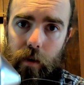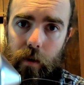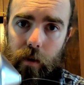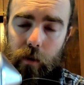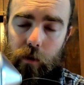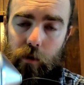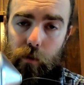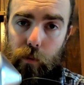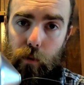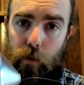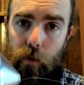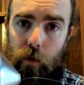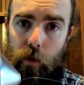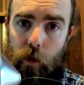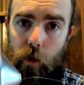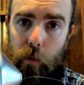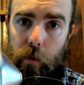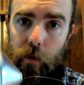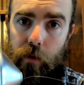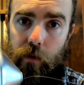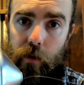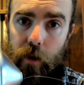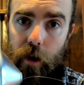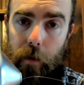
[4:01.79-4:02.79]
The spool
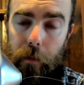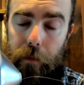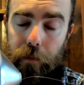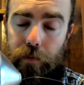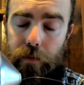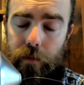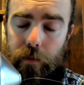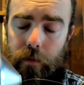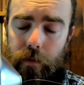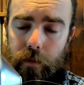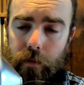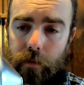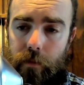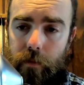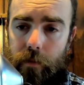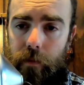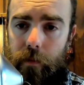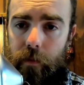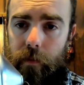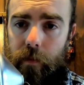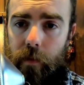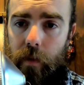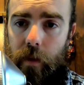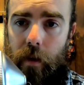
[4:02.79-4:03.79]
opens up,
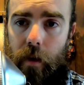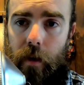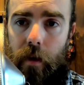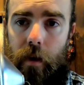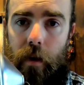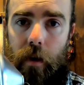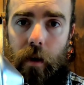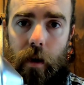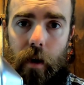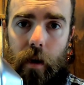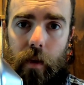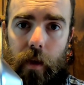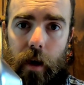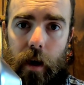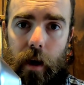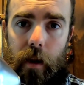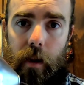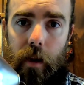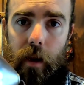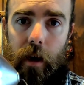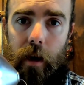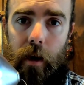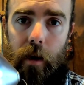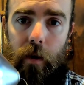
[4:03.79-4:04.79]
and that
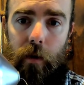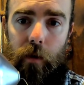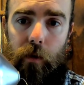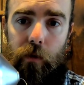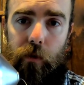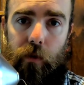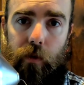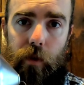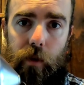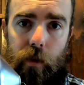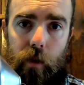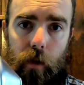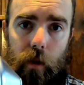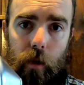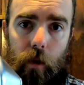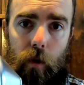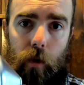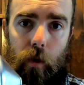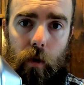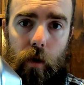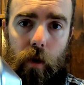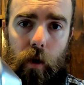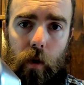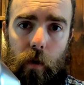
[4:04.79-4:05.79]
allows the
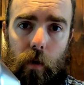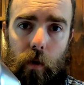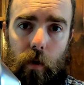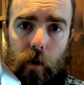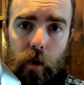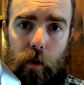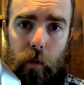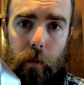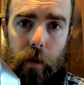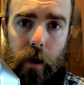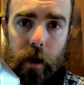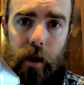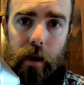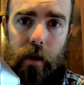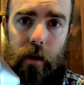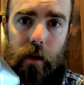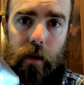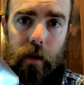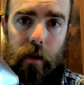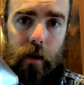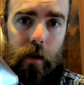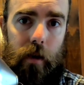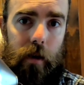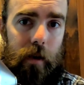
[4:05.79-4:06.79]
lure or the bait
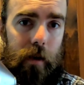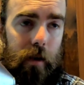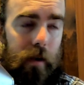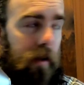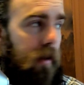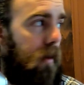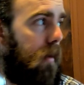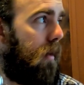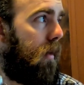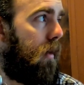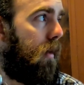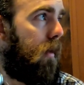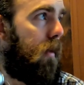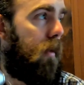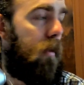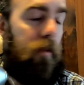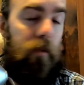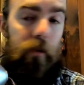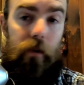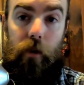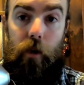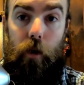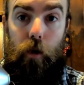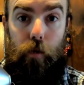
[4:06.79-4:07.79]

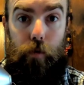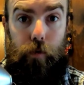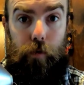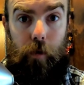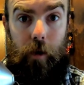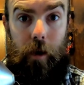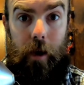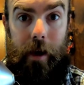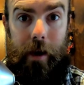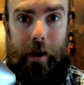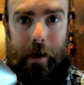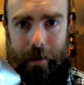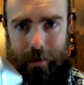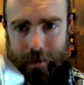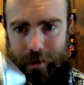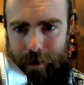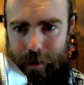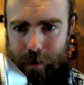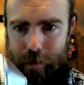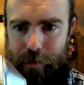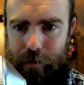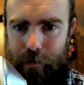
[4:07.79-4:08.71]
to go flying.